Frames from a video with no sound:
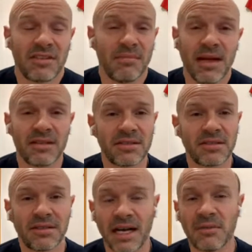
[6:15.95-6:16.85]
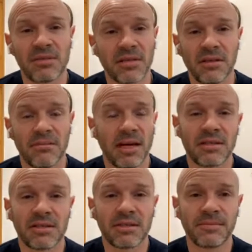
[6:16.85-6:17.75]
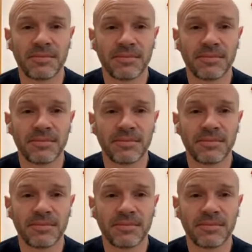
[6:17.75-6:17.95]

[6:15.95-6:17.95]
just a mess, absolute mess.